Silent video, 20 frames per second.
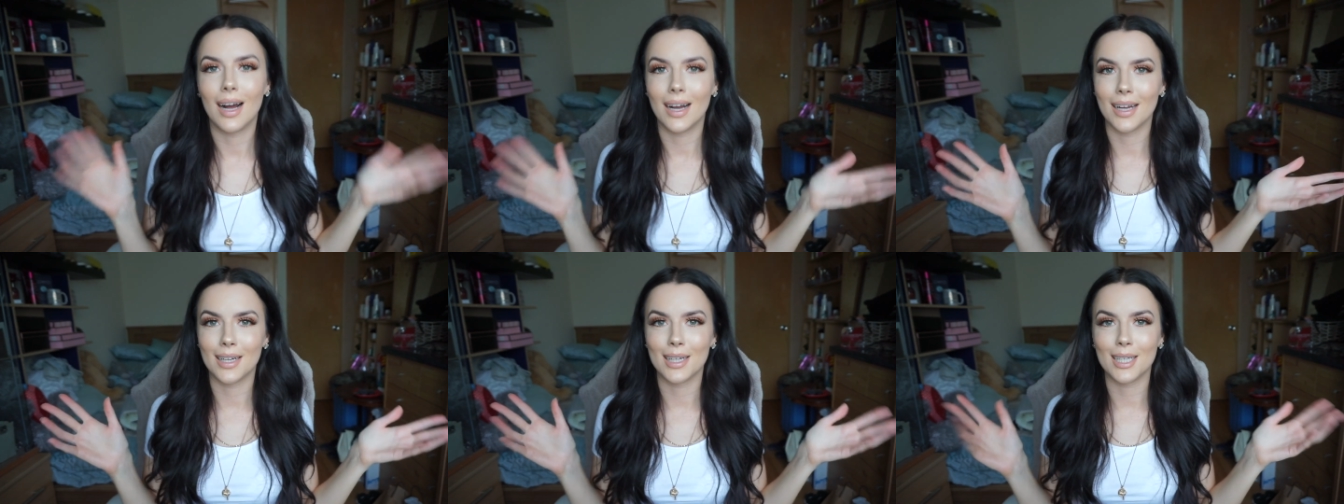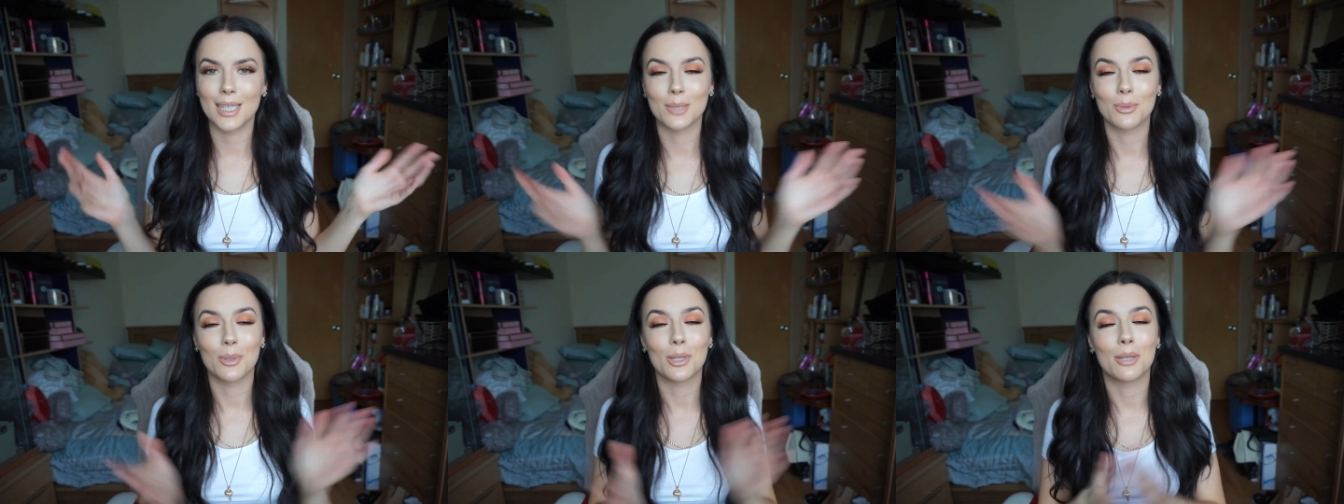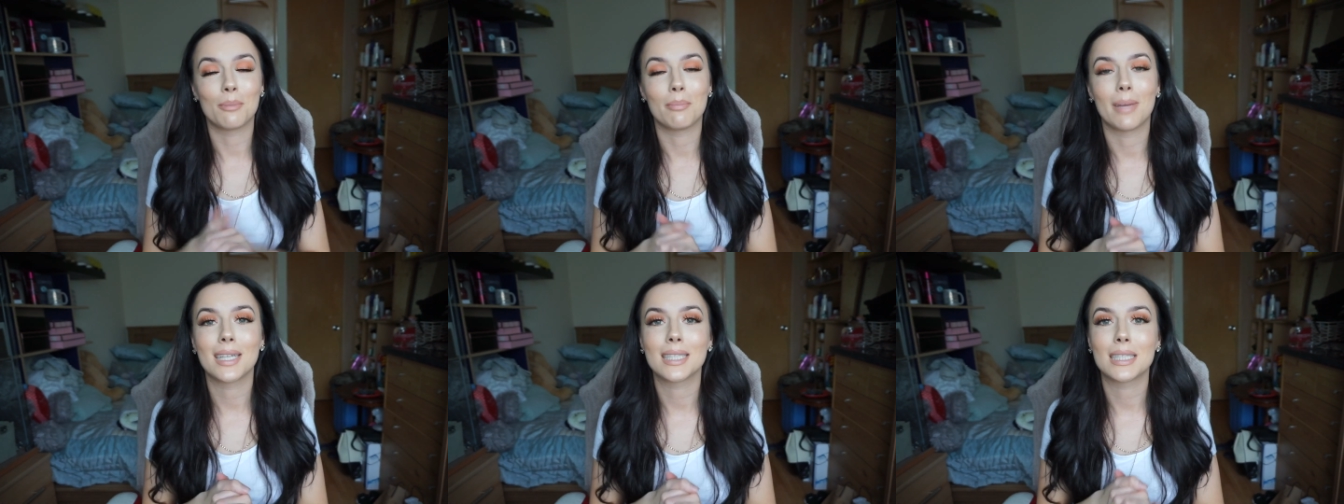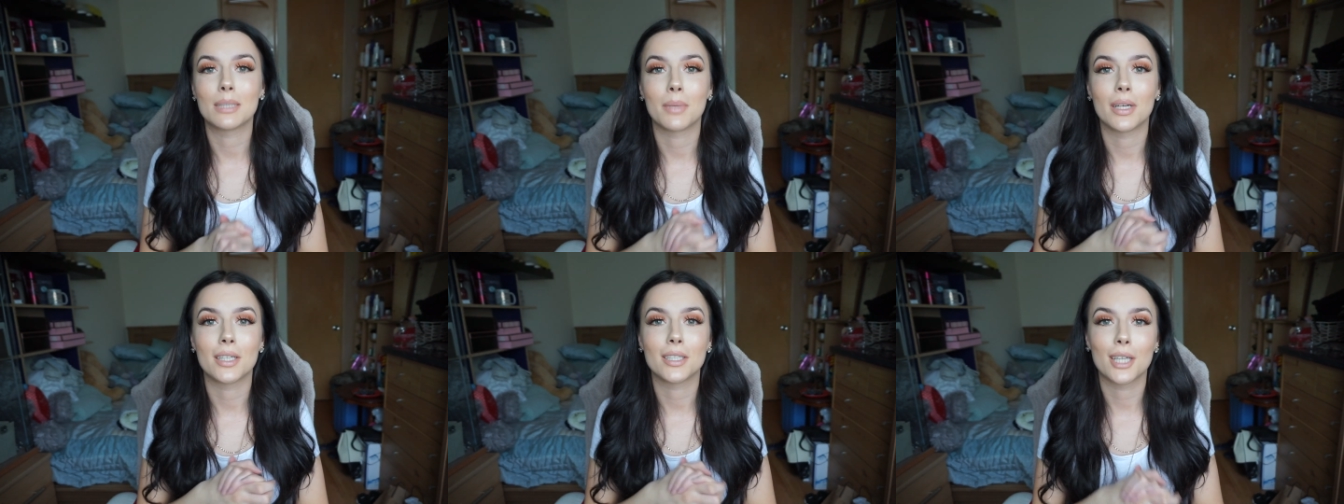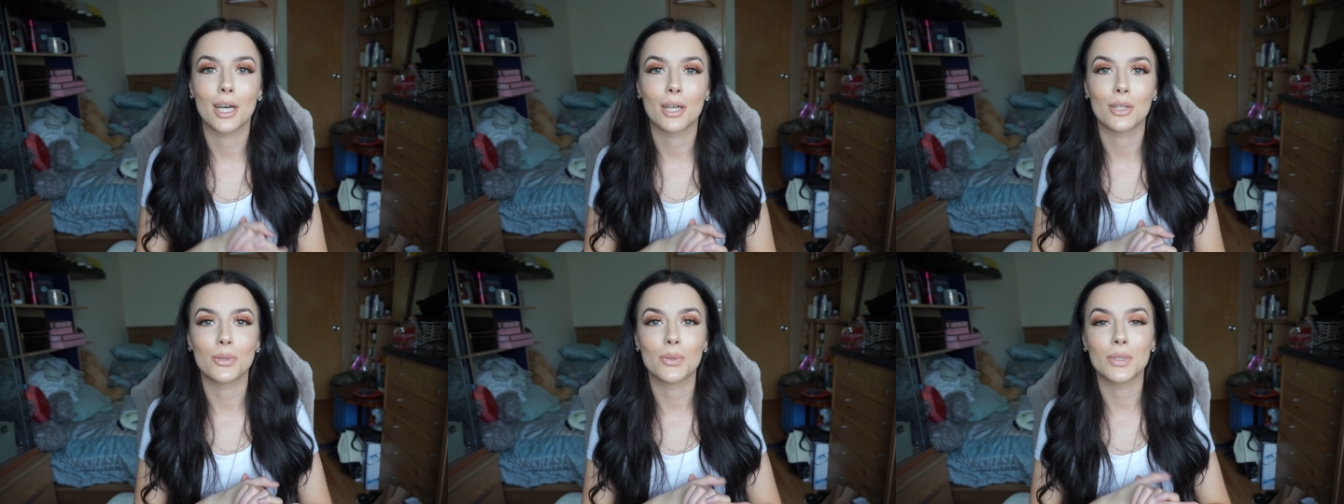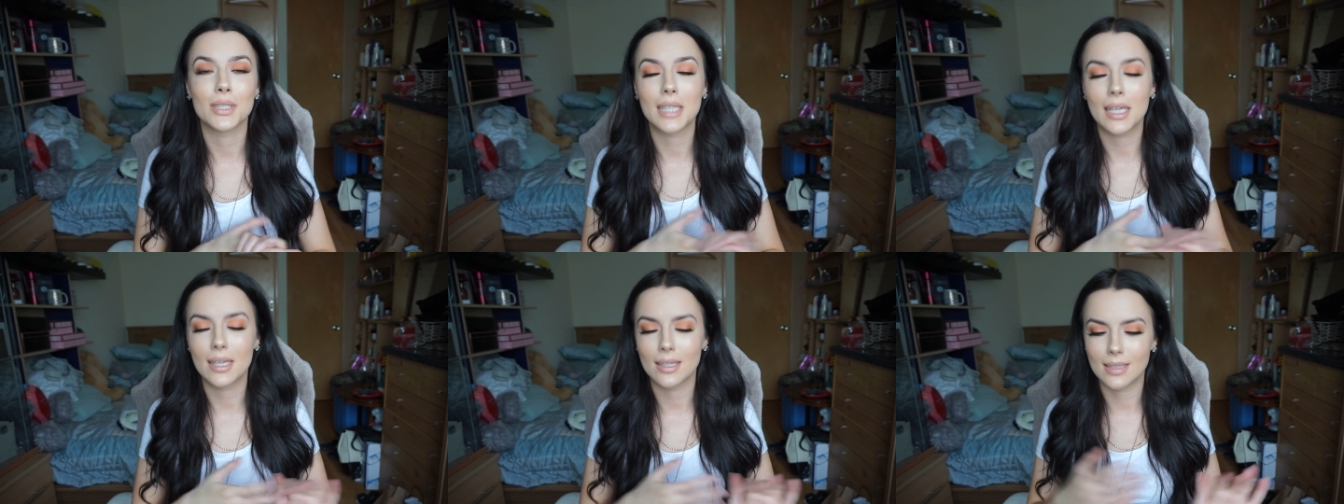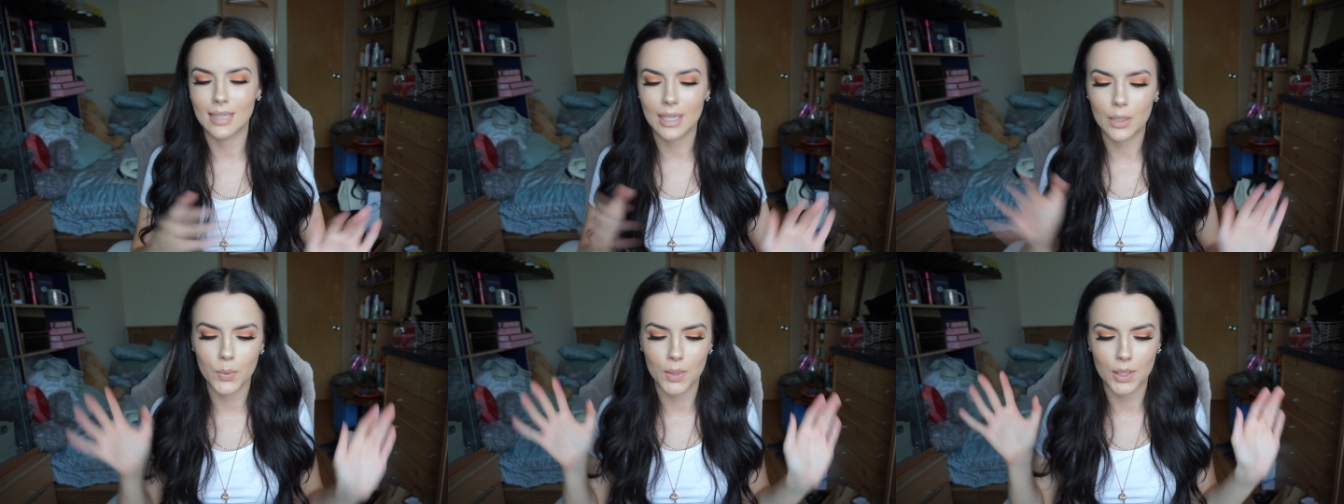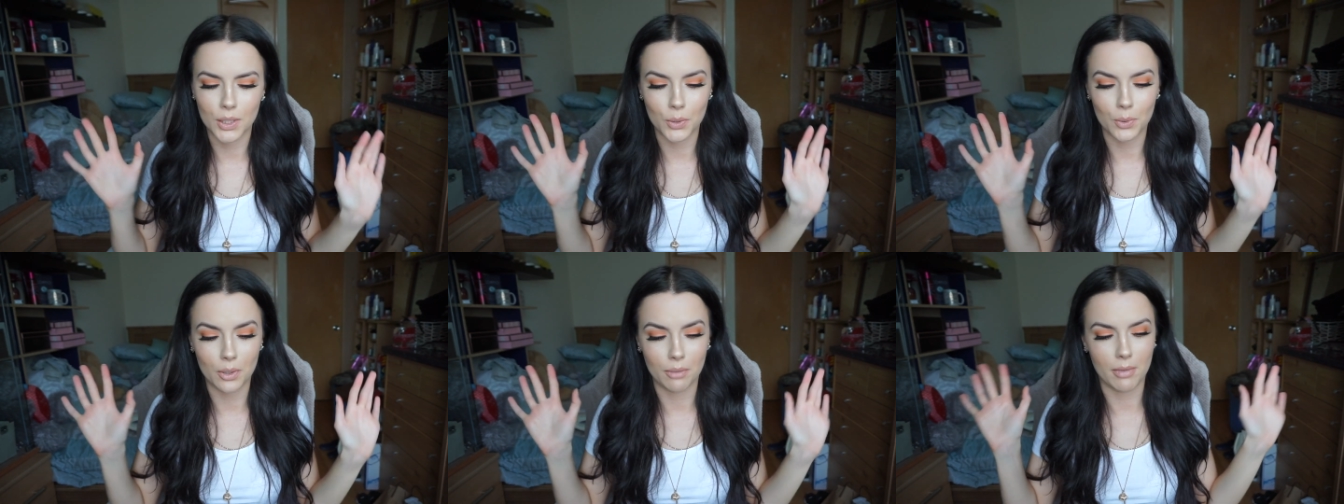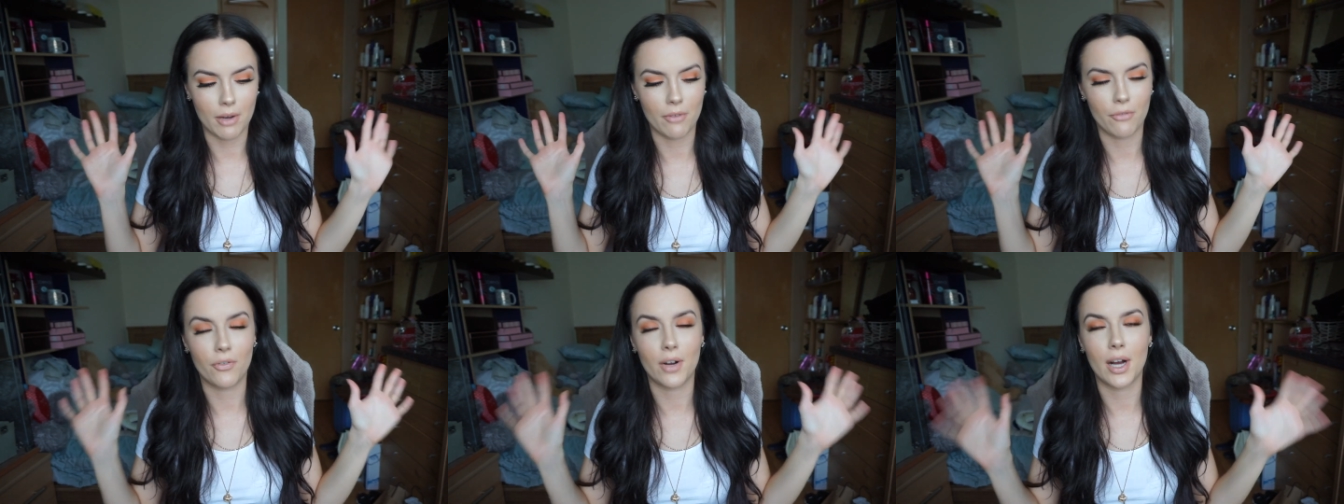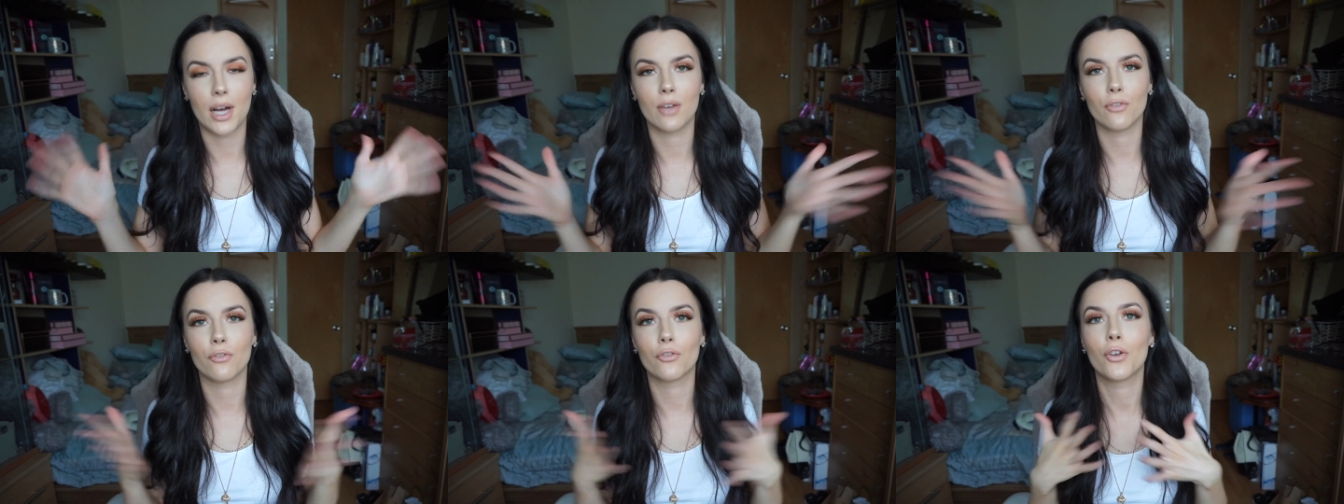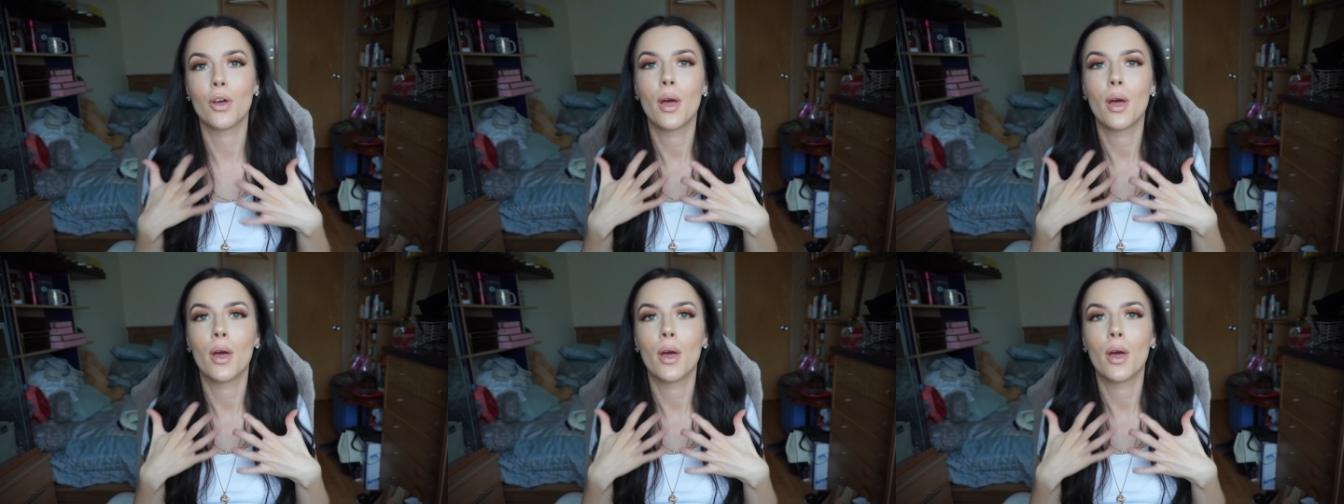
hi guys welcome back to my channel today we're doing my five